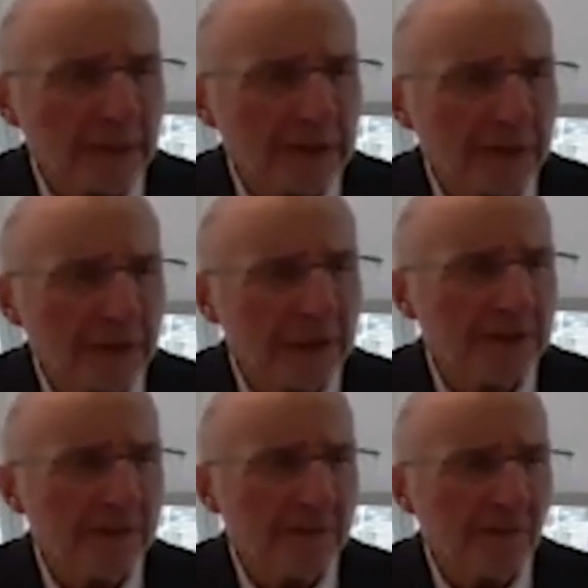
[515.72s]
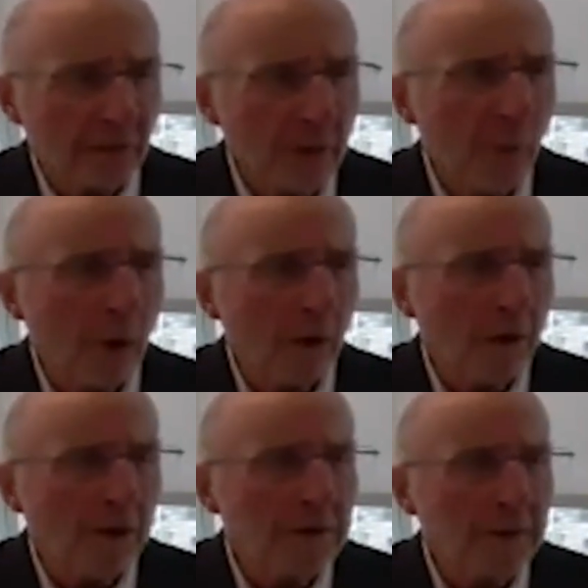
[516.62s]
It's very
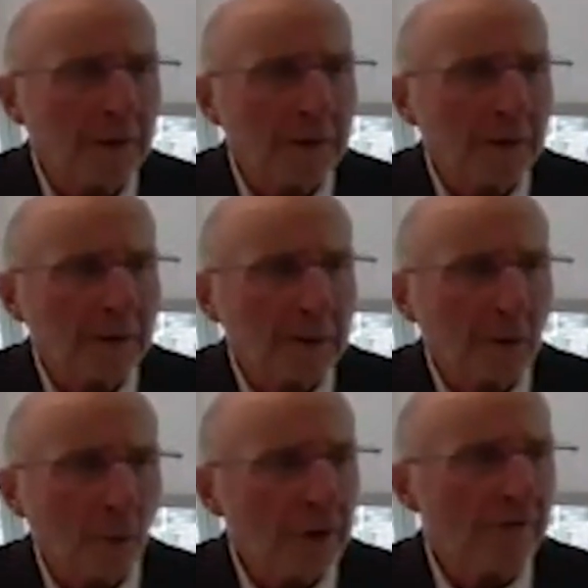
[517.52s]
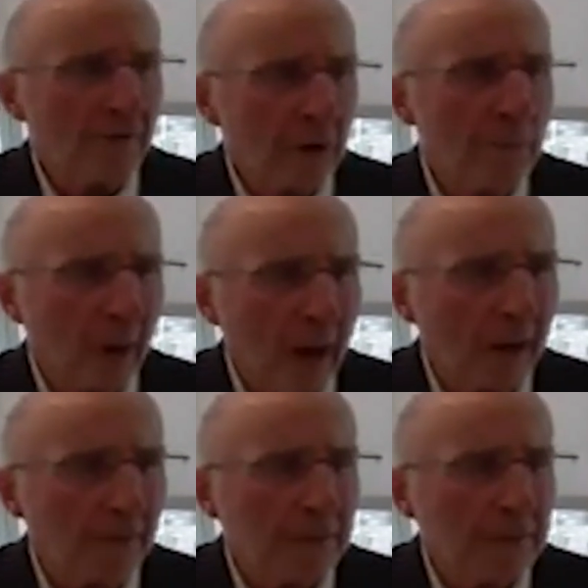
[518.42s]
well earned. We are very
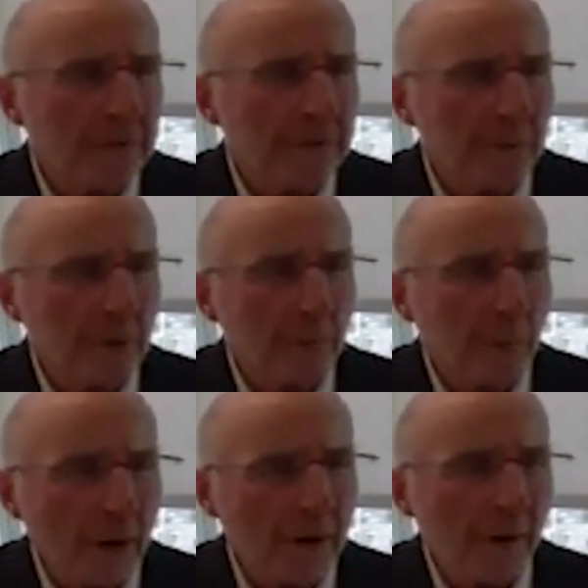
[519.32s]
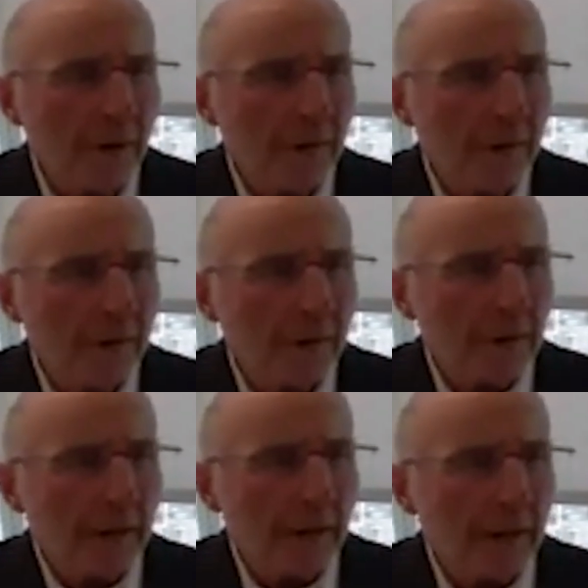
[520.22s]
proud to be your partner,
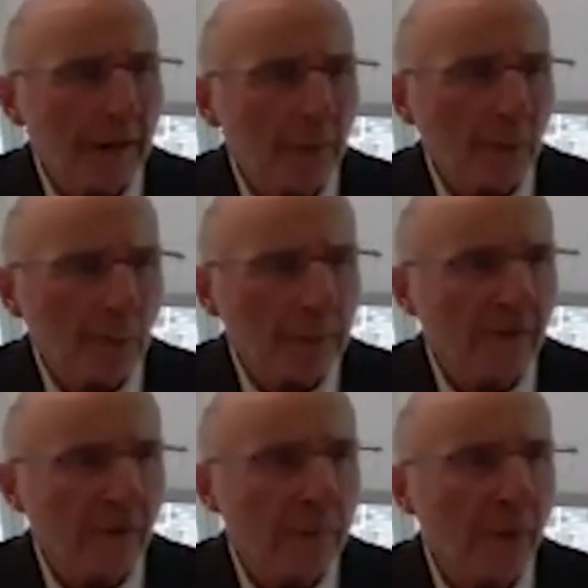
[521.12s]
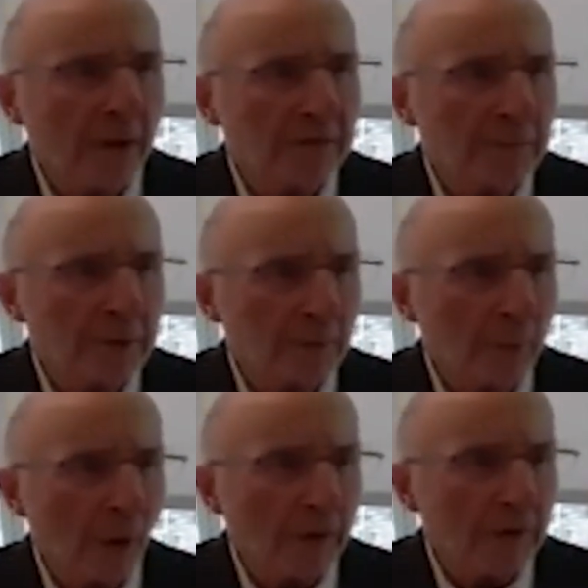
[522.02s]
and we will be very proud to be
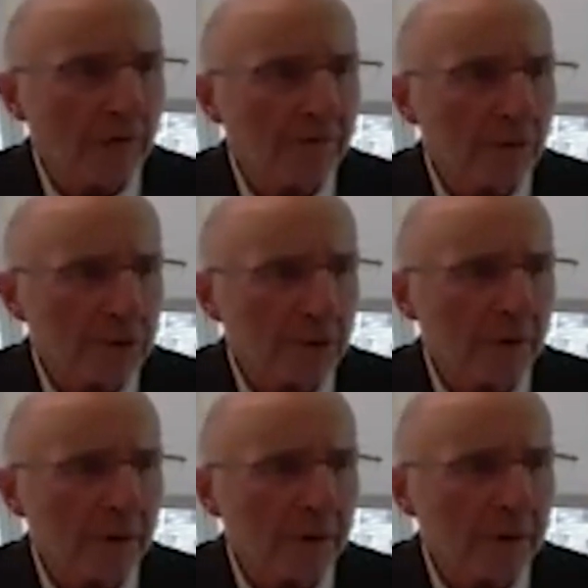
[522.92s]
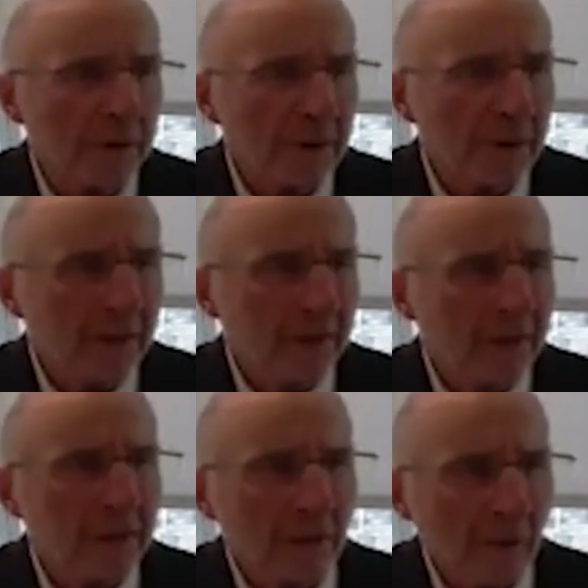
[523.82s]
your partner in the future.
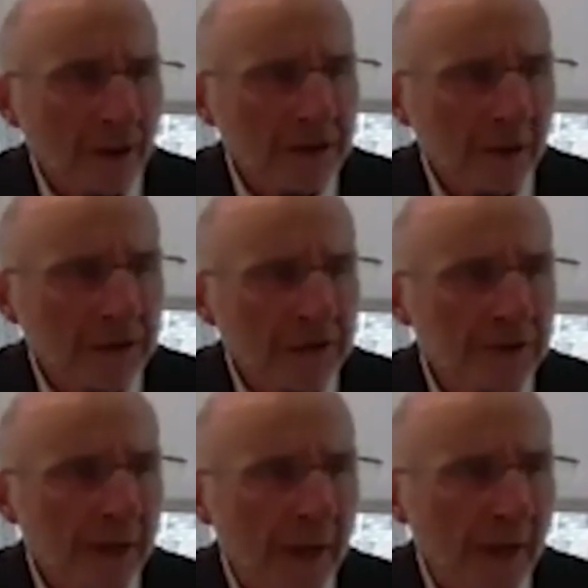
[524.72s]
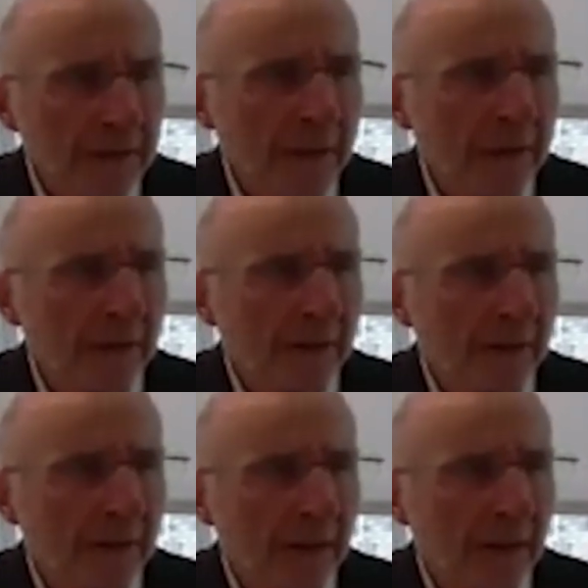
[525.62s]
Congratulations again,
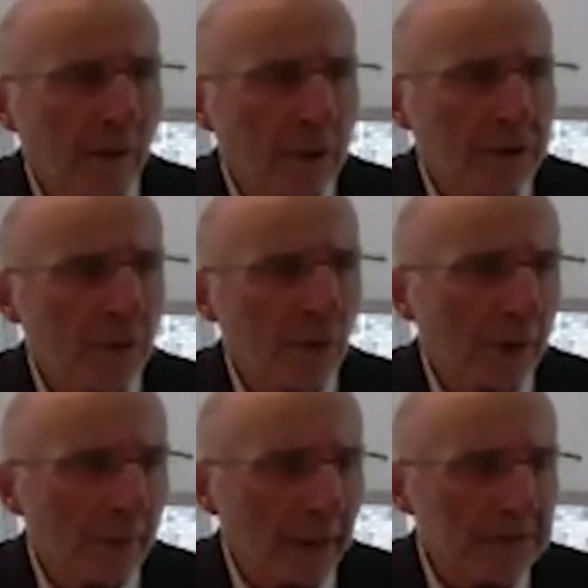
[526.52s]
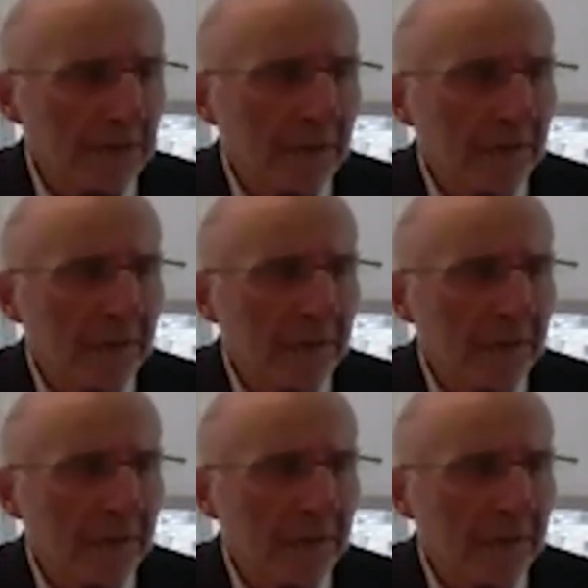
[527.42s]
and I wish you all the best.